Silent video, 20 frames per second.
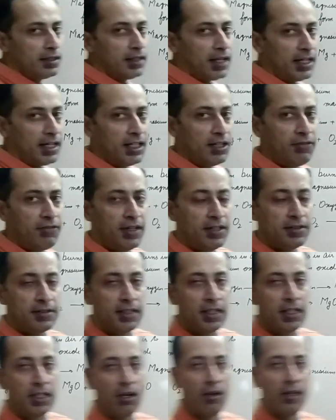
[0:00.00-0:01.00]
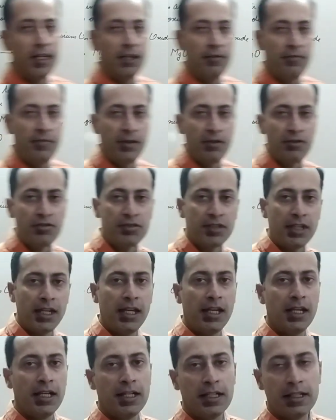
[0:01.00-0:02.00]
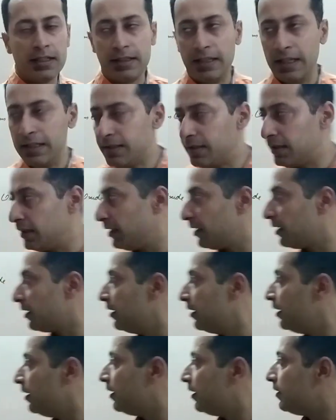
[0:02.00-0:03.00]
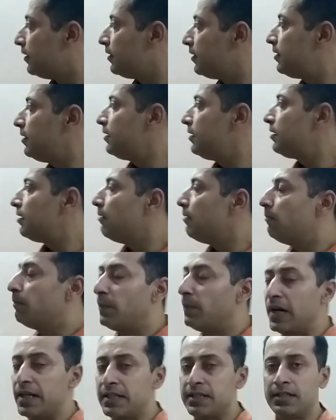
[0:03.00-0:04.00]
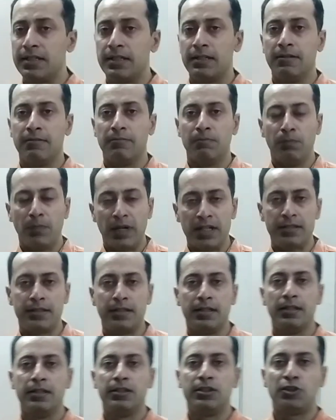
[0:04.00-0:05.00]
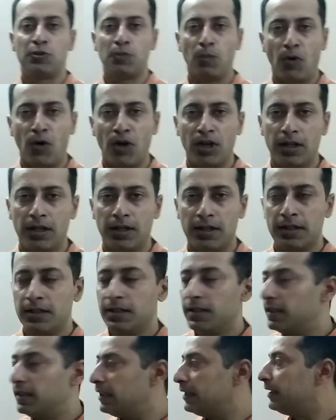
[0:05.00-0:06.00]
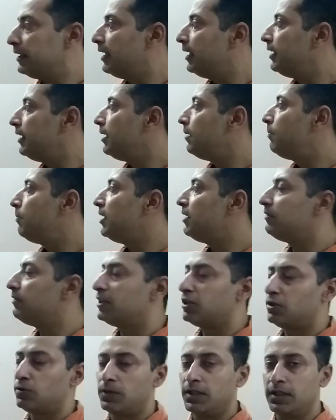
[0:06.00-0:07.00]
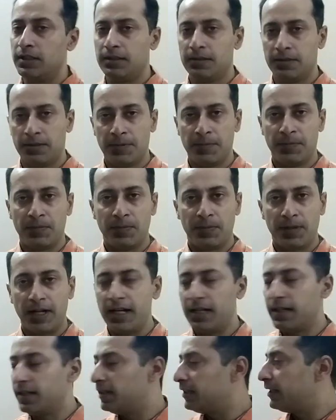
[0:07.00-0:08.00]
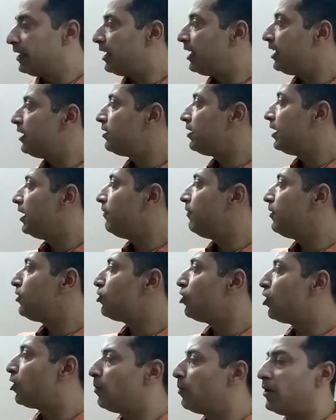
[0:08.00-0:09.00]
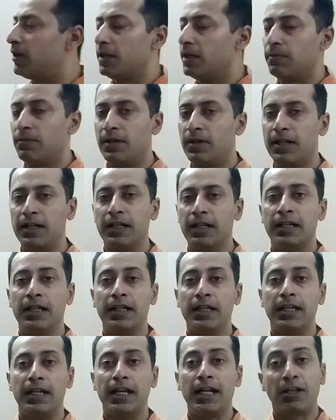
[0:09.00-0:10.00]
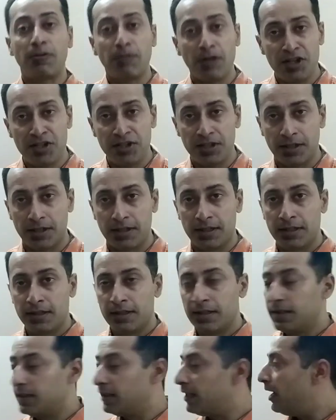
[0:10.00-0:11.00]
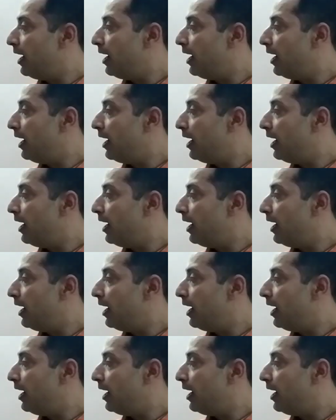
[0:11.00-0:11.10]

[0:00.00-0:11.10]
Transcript: Right dear friends? Now if you see this thing, this is much smaller than the previous one, right? That is, if you talk about a word equation